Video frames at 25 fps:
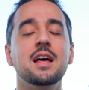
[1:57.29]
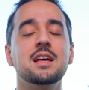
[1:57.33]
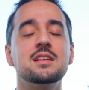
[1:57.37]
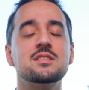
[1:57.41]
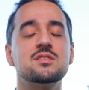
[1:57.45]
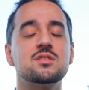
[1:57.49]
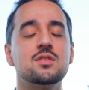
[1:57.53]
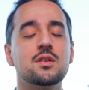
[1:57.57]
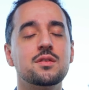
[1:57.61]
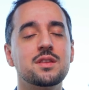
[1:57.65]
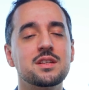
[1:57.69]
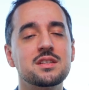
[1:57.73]

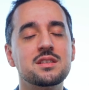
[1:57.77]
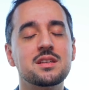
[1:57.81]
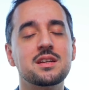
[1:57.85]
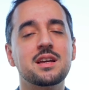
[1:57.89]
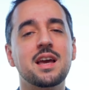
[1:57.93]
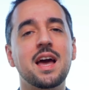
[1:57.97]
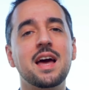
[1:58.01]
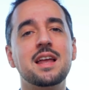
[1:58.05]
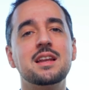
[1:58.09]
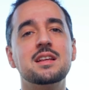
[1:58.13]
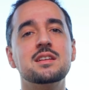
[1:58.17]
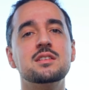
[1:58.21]
So this
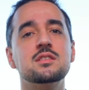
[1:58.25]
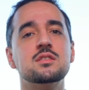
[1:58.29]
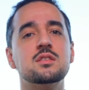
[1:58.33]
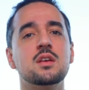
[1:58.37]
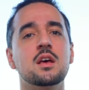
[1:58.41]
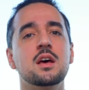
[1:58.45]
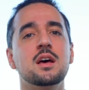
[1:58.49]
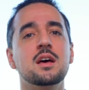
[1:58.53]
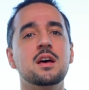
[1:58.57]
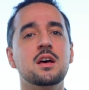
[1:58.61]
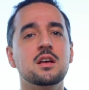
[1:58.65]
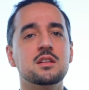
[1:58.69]
again is
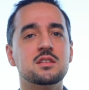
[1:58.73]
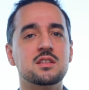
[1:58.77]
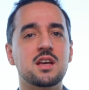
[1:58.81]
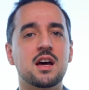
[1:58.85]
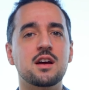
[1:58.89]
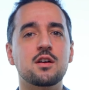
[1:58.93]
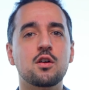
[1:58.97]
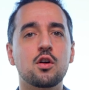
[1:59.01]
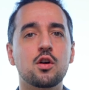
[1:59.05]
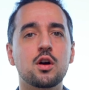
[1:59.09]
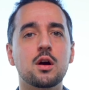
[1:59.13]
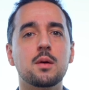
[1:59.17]

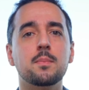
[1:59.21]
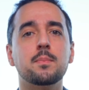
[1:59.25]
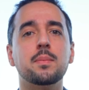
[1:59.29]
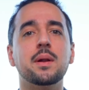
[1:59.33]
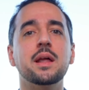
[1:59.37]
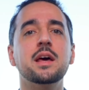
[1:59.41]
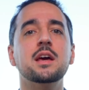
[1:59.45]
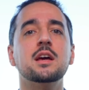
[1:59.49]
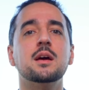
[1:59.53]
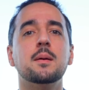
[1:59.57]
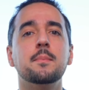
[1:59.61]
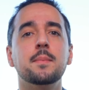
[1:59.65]
Tag Heuer
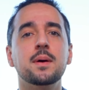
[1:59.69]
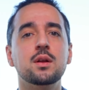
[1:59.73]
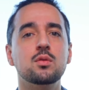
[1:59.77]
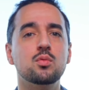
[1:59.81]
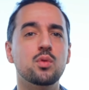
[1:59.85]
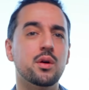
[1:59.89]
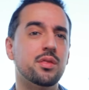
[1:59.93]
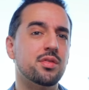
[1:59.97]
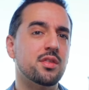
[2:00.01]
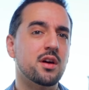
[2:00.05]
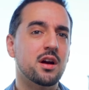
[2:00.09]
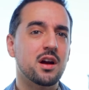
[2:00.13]
playing a bit
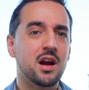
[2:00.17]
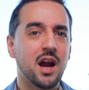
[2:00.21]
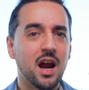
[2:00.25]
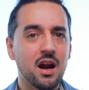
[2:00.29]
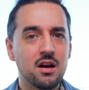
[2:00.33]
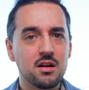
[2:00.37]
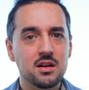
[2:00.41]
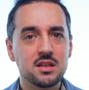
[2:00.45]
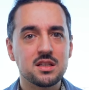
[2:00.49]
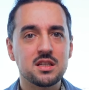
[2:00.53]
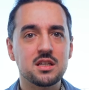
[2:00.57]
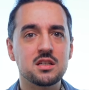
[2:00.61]
with their
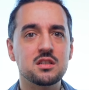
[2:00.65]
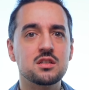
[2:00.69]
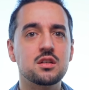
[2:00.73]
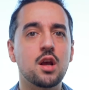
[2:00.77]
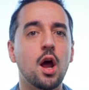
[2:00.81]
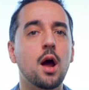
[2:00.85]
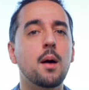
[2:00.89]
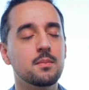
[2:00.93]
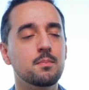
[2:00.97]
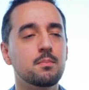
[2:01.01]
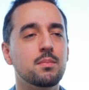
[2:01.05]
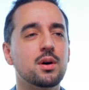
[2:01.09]
heritage,
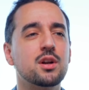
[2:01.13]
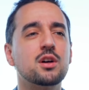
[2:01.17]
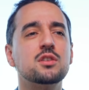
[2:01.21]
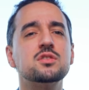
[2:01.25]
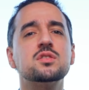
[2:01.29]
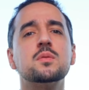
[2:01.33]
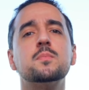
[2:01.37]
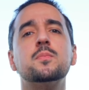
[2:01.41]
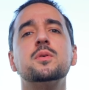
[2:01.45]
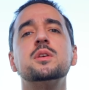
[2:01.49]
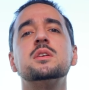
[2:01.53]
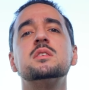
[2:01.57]
but
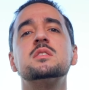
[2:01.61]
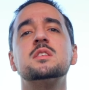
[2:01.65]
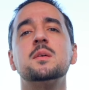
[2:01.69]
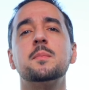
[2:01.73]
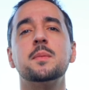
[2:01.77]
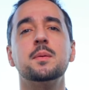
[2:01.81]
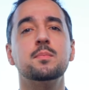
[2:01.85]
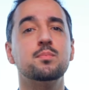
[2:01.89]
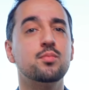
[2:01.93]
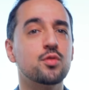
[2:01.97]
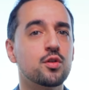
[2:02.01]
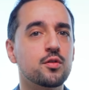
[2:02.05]
also putting
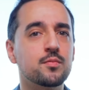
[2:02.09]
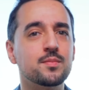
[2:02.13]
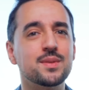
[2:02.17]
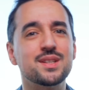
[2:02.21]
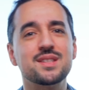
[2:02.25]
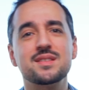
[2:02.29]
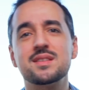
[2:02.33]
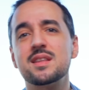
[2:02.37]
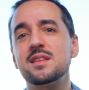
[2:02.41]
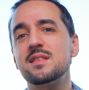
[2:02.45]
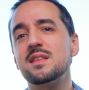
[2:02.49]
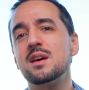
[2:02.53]
some
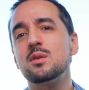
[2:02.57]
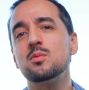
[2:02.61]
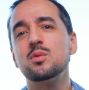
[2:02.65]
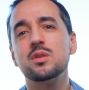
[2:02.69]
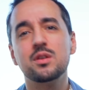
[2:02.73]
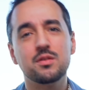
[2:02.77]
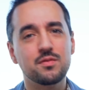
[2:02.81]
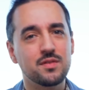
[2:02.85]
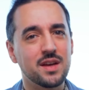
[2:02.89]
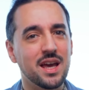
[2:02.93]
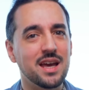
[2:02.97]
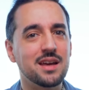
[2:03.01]
improvements that they would
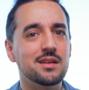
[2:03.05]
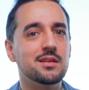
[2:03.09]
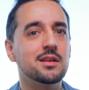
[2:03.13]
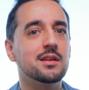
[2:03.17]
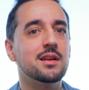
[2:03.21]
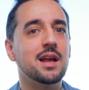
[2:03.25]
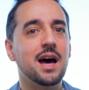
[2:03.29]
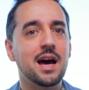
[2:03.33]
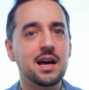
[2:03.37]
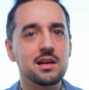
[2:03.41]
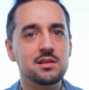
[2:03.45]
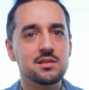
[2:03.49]
have gained
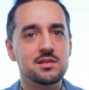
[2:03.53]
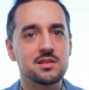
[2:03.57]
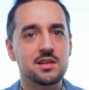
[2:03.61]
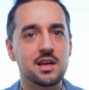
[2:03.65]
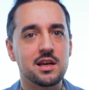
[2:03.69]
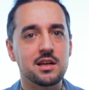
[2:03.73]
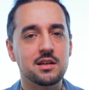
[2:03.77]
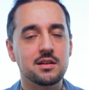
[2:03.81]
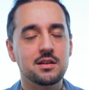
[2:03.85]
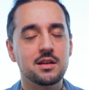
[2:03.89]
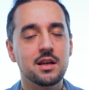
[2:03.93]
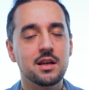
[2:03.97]
in hindsight.